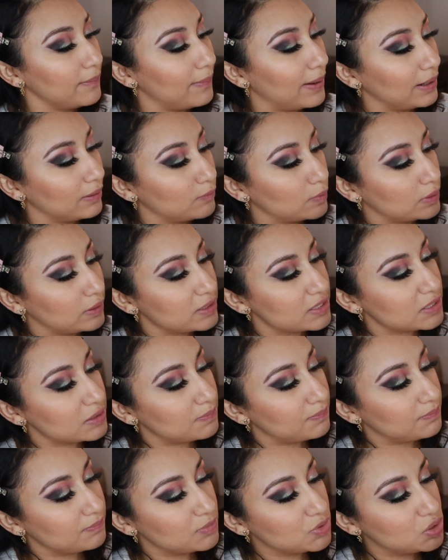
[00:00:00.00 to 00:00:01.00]
back with this
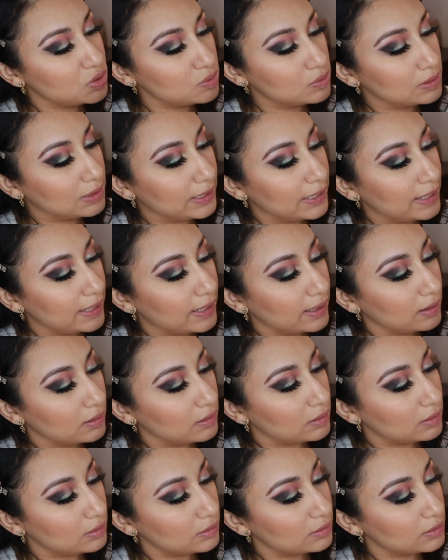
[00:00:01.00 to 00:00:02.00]
Julieta
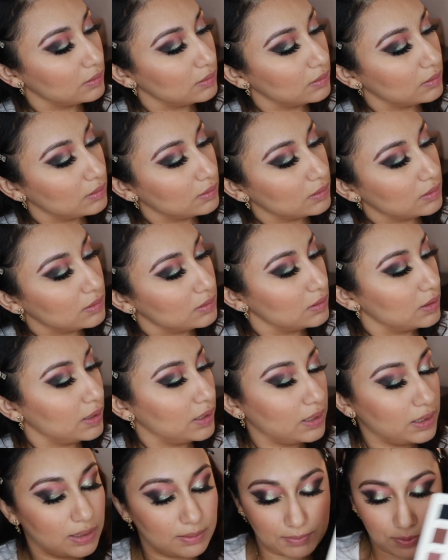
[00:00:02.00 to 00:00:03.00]
color
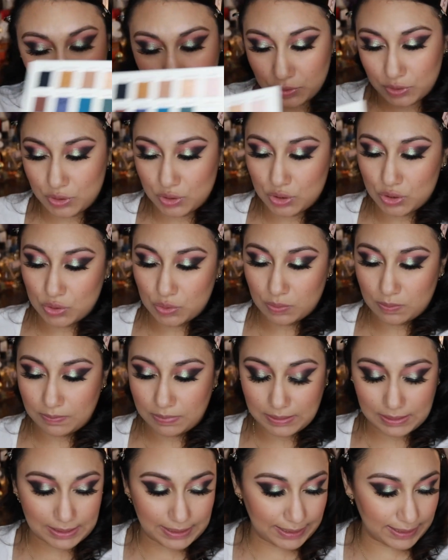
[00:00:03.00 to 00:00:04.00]
and I'm going to
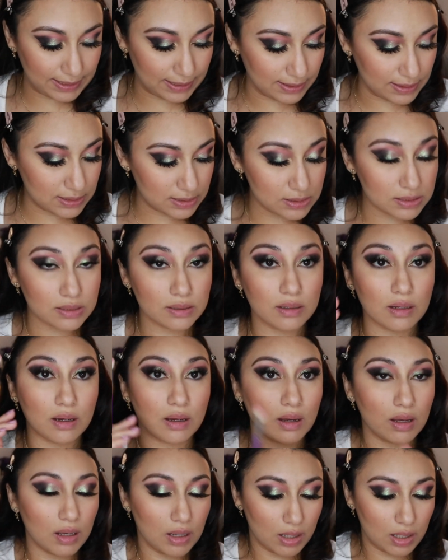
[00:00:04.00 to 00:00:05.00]
blend
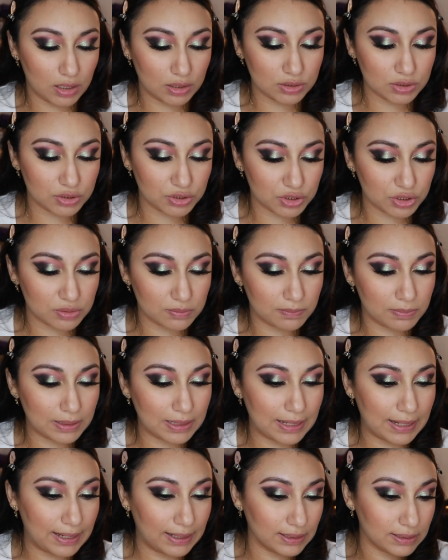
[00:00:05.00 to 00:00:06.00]
under the
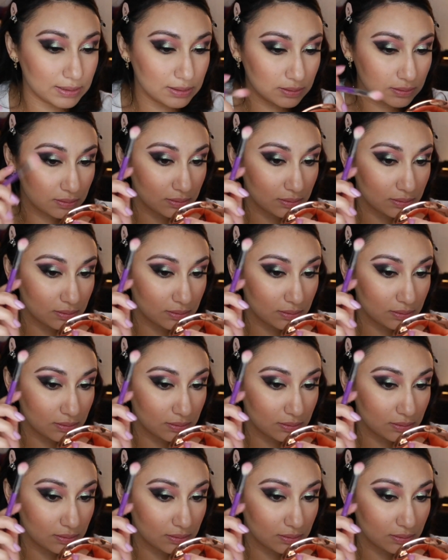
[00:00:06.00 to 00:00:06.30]
black.